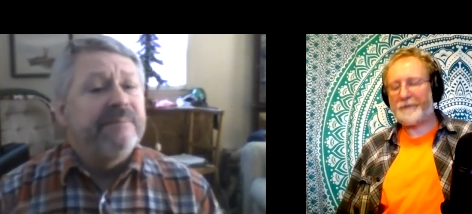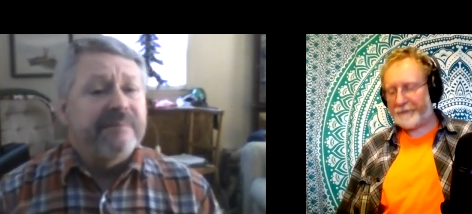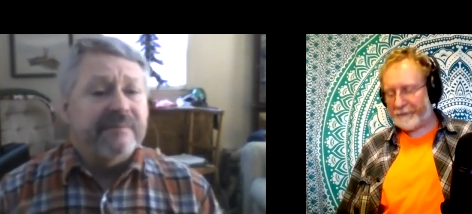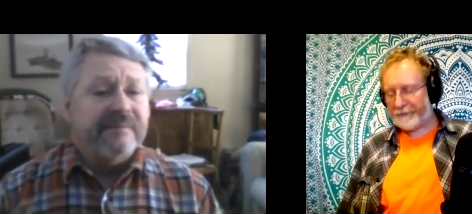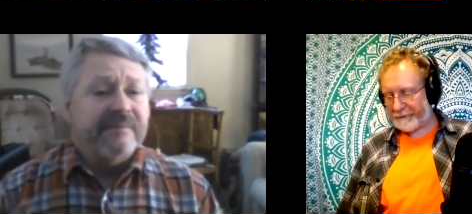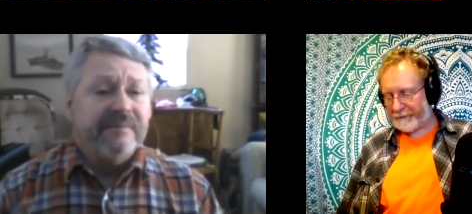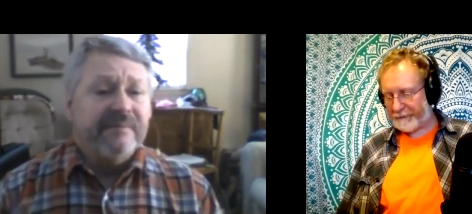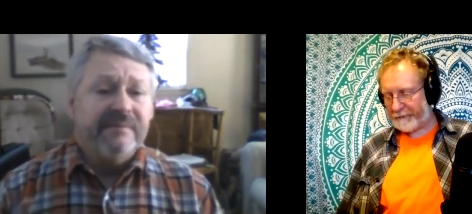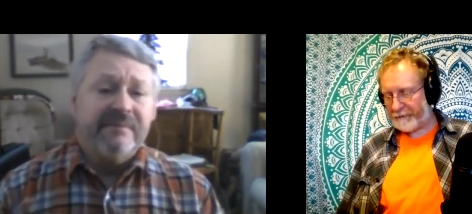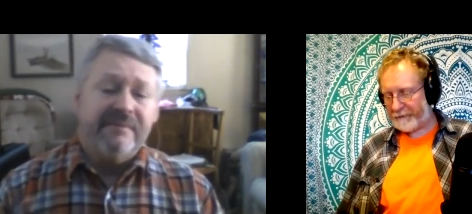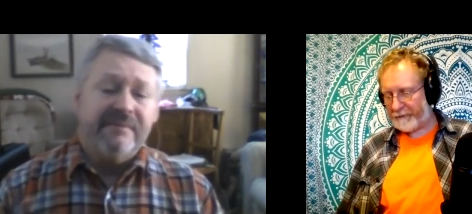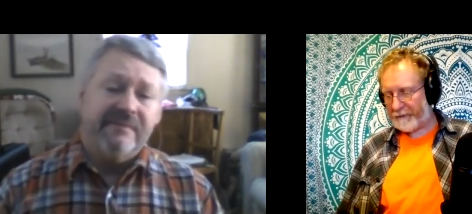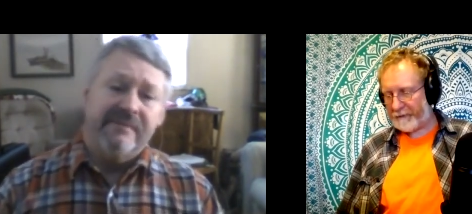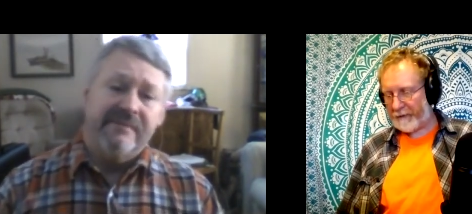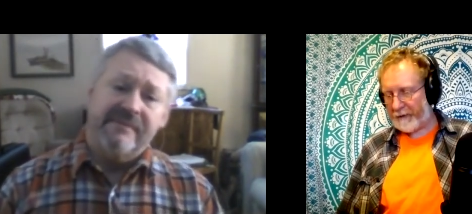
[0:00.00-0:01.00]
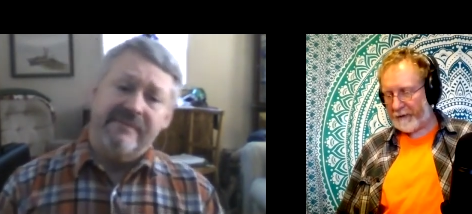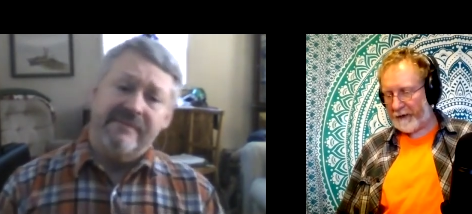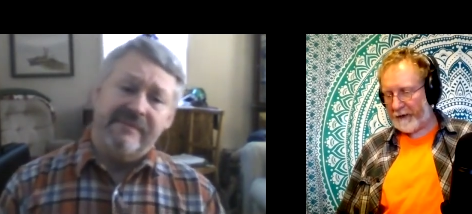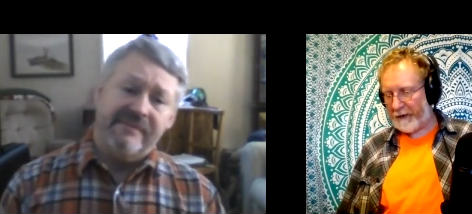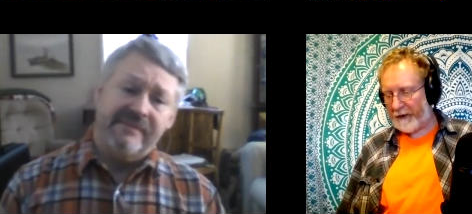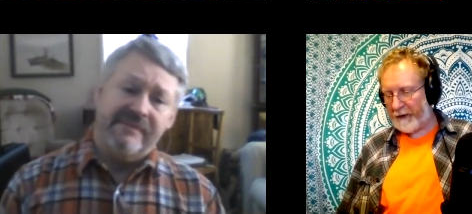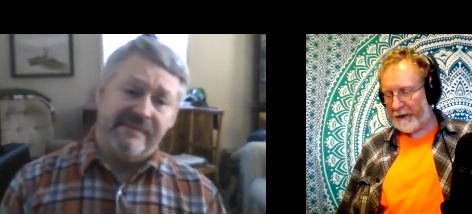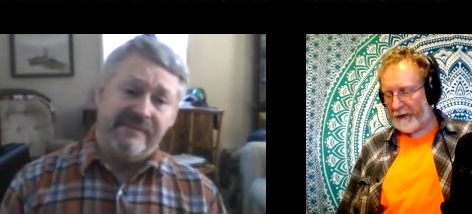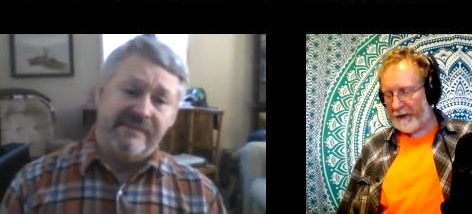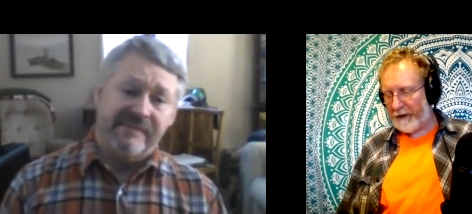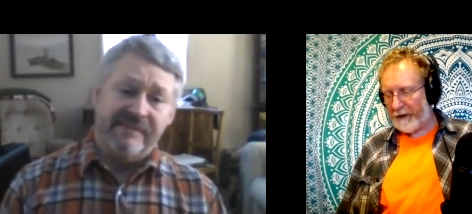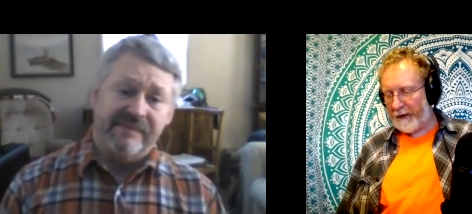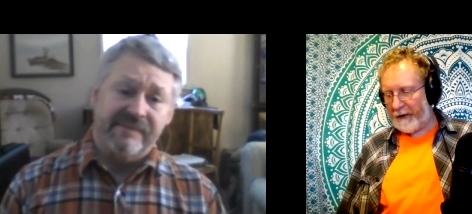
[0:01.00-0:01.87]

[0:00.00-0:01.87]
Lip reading: Nothing is said.